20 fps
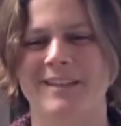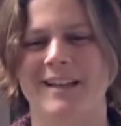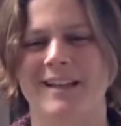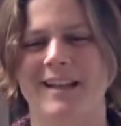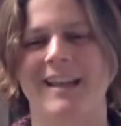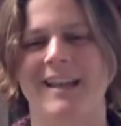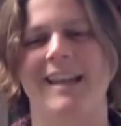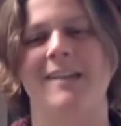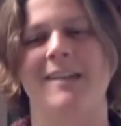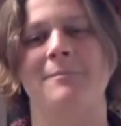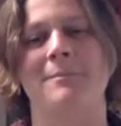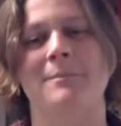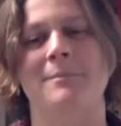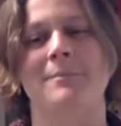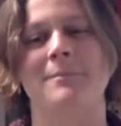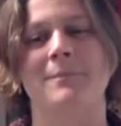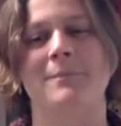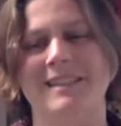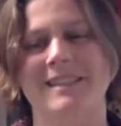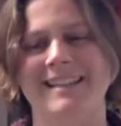Again,
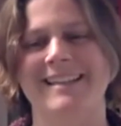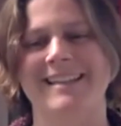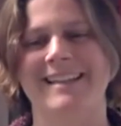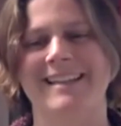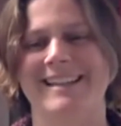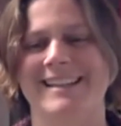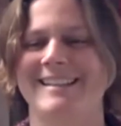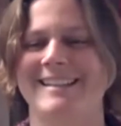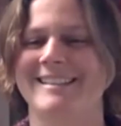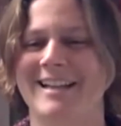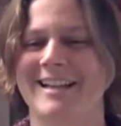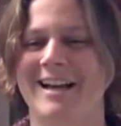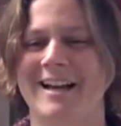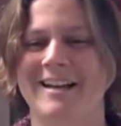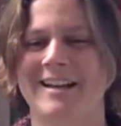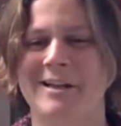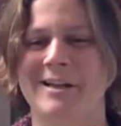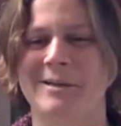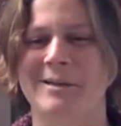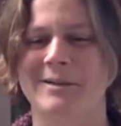melinda
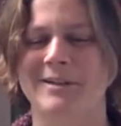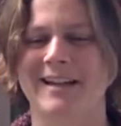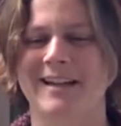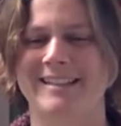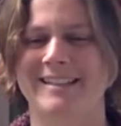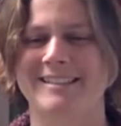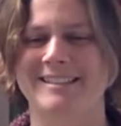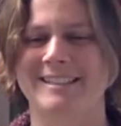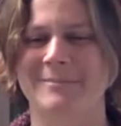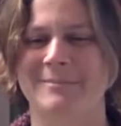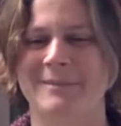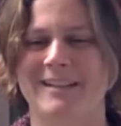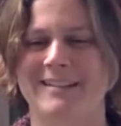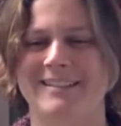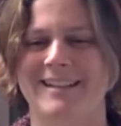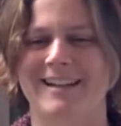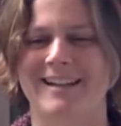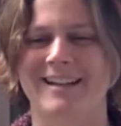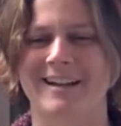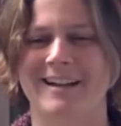dot elmer at
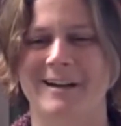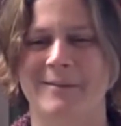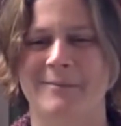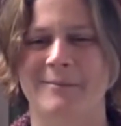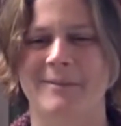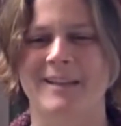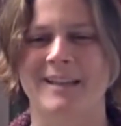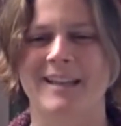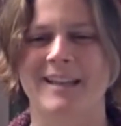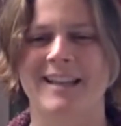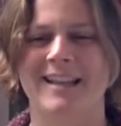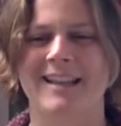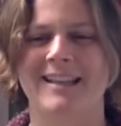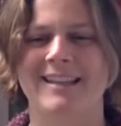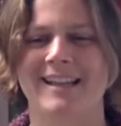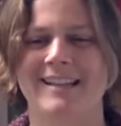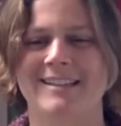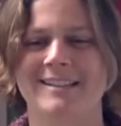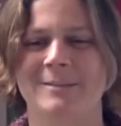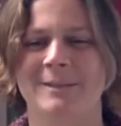gmail dot com.
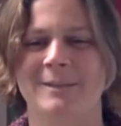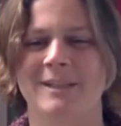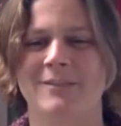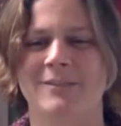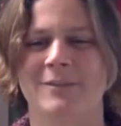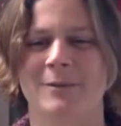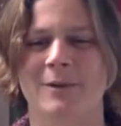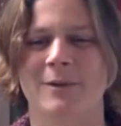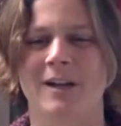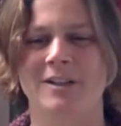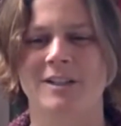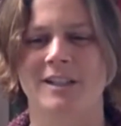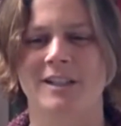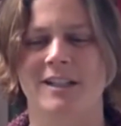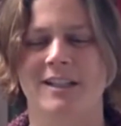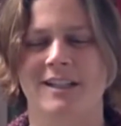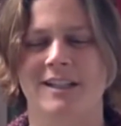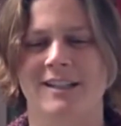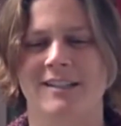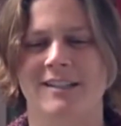Thanks so much for
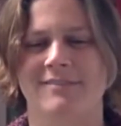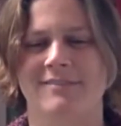watching.